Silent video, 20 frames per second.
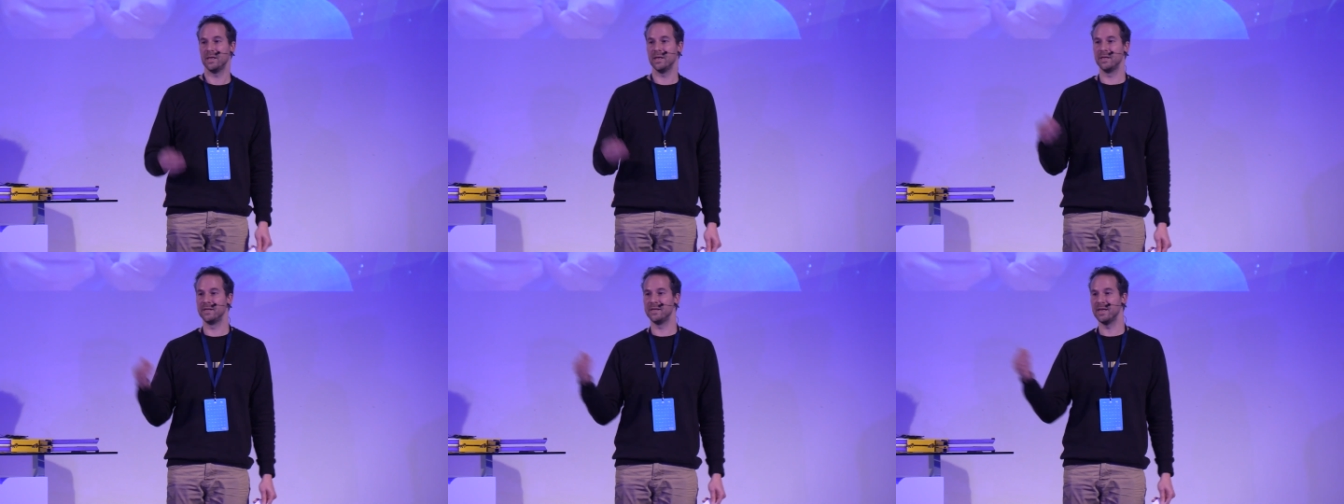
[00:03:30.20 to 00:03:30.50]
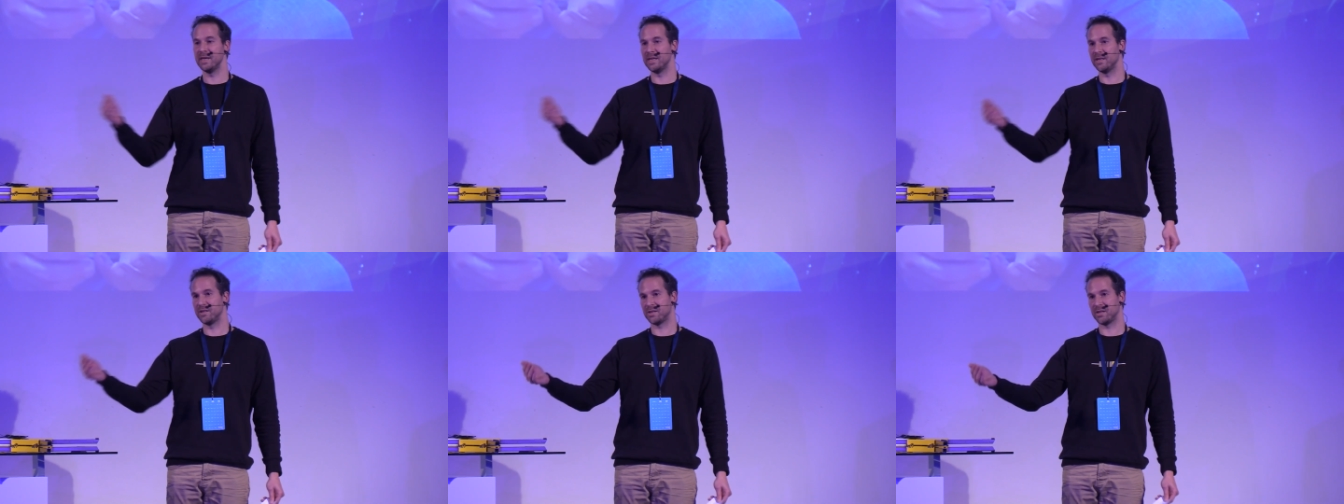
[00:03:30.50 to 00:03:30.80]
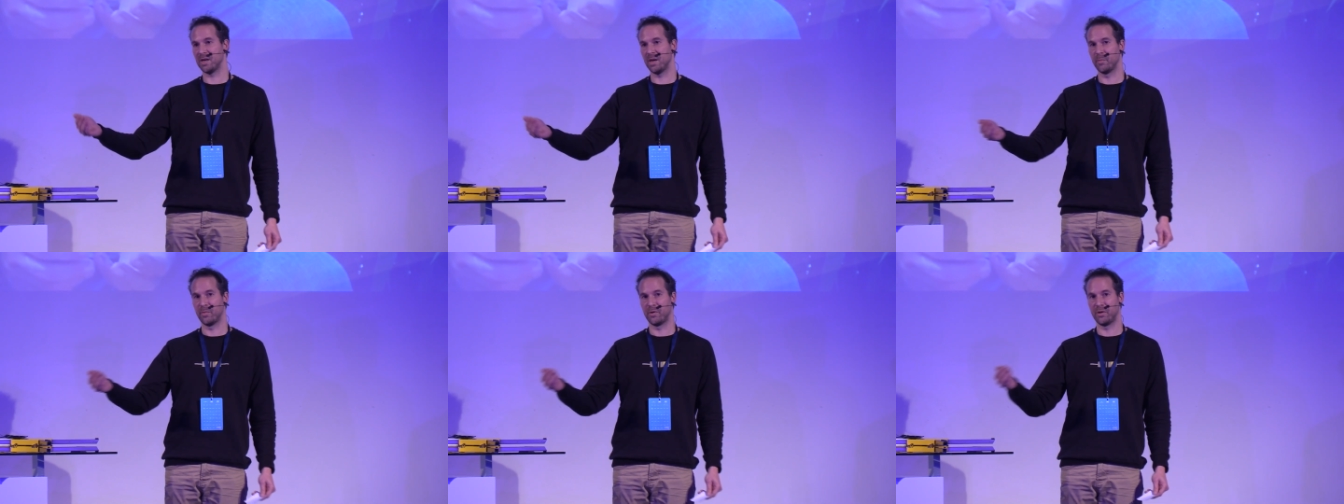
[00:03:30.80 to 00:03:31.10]
a day in
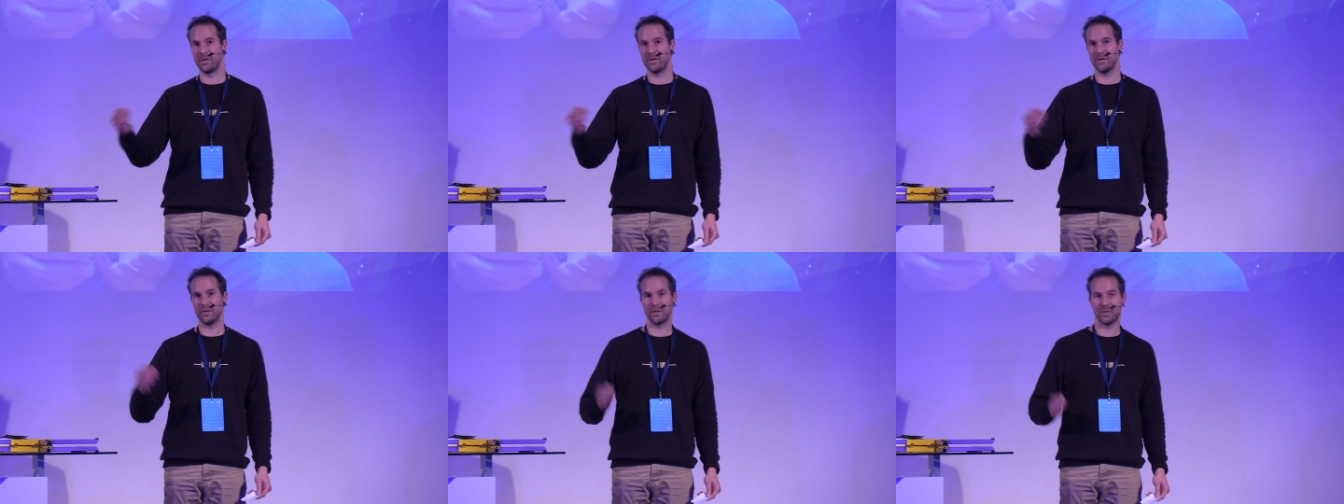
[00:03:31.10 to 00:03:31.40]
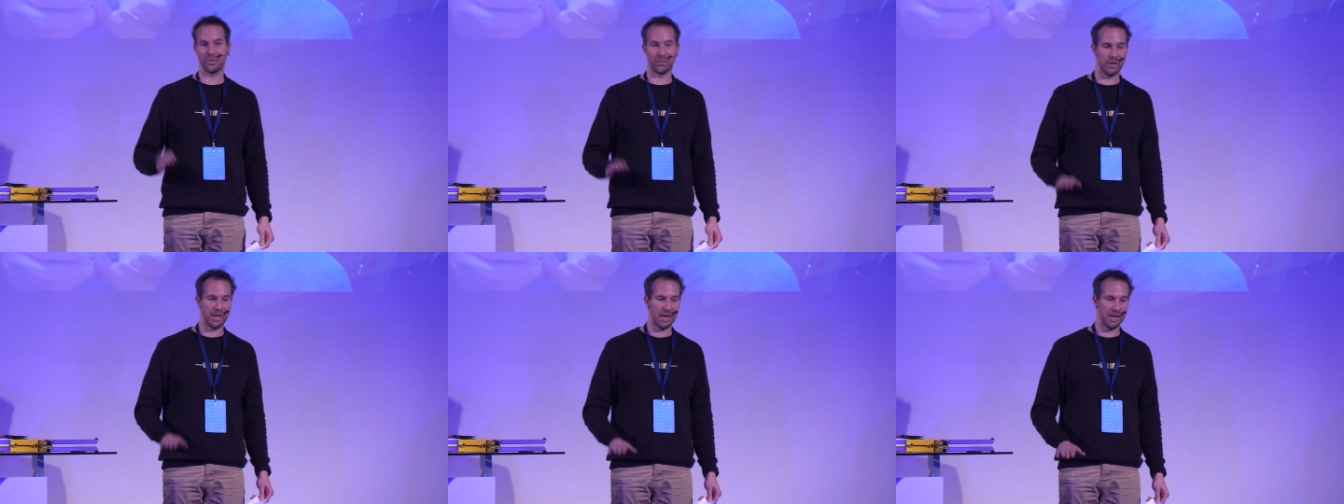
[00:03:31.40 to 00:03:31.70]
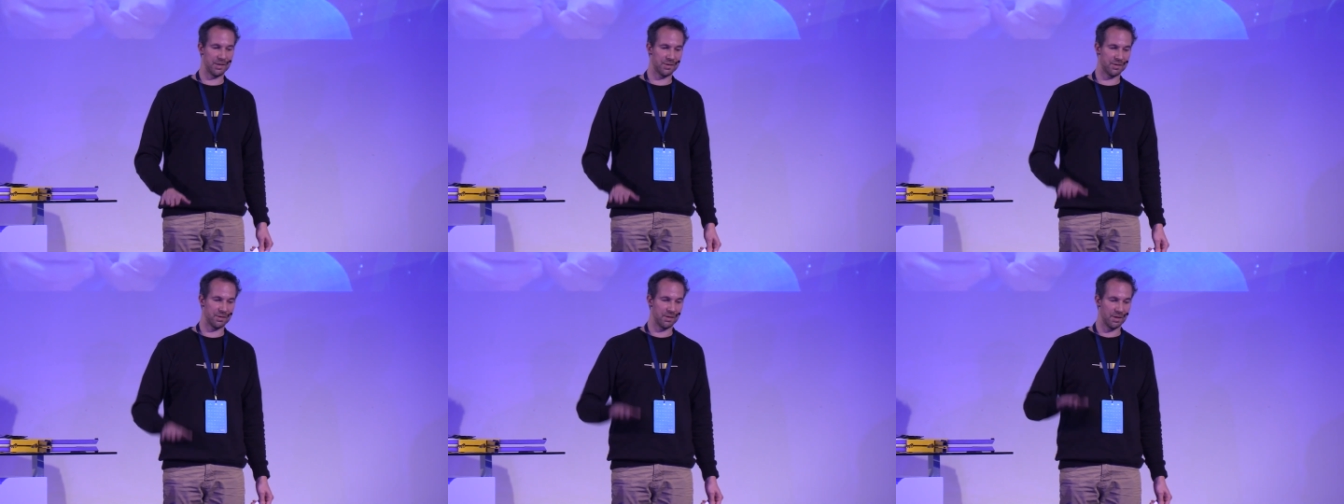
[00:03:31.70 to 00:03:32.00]
summer
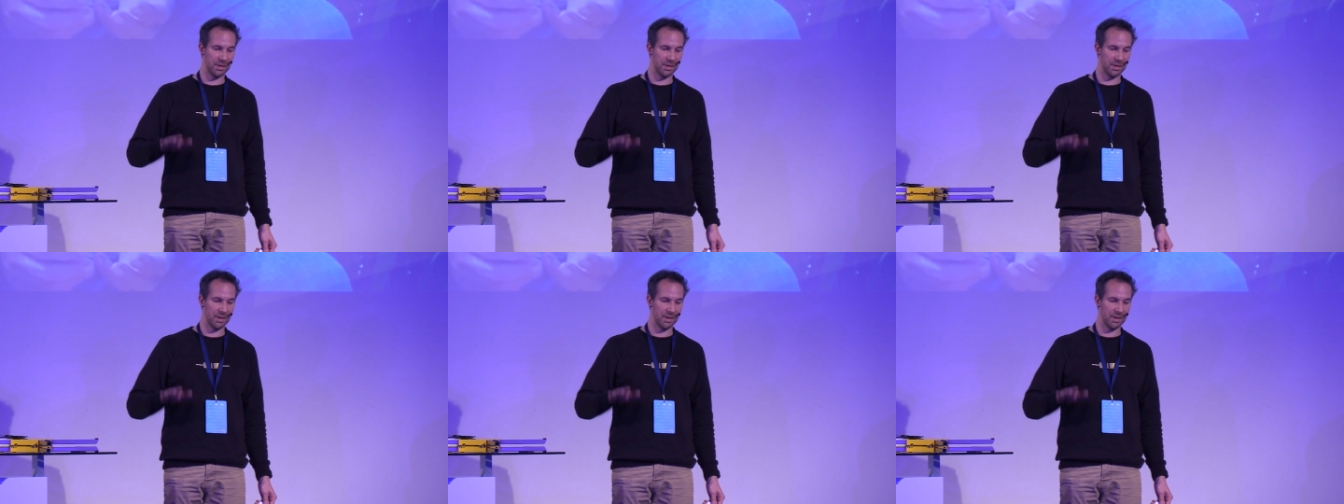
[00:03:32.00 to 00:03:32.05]
creates